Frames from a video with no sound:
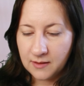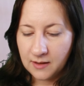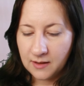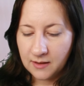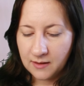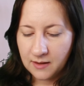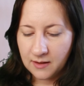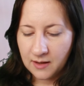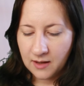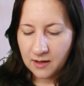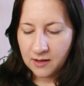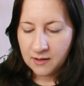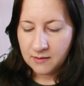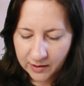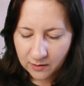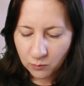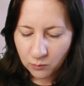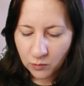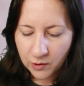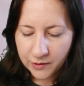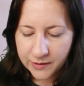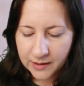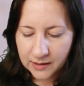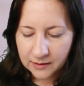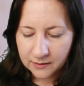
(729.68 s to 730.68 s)
There, and
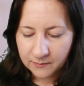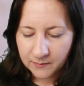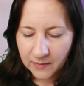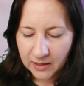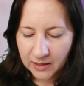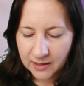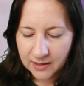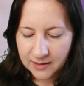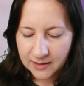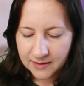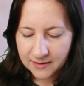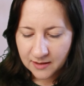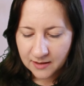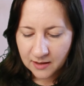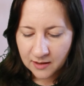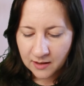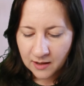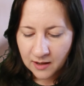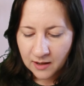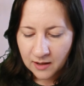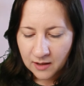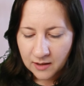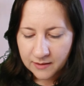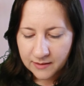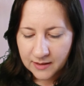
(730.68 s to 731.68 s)
what that'll mean is that
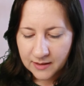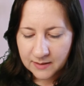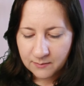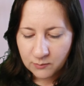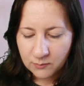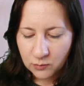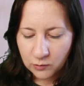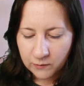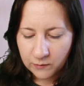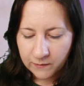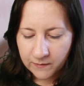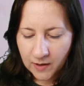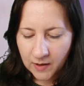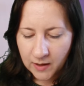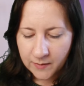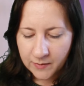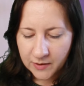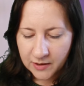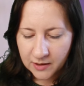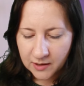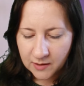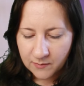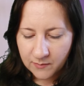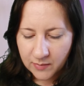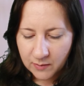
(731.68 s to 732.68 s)
there's more fibre
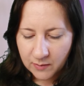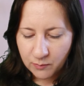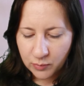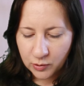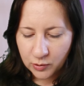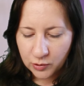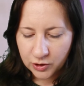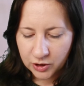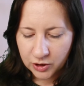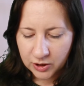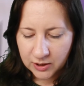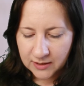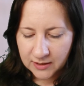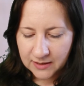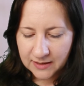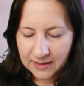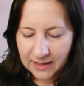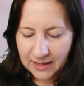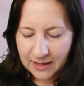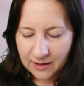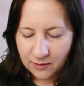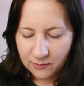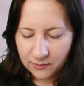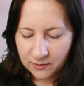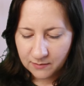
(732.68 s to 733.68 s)
that can be pushed
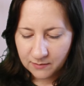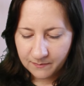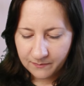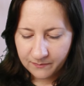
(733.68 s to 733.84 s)
down.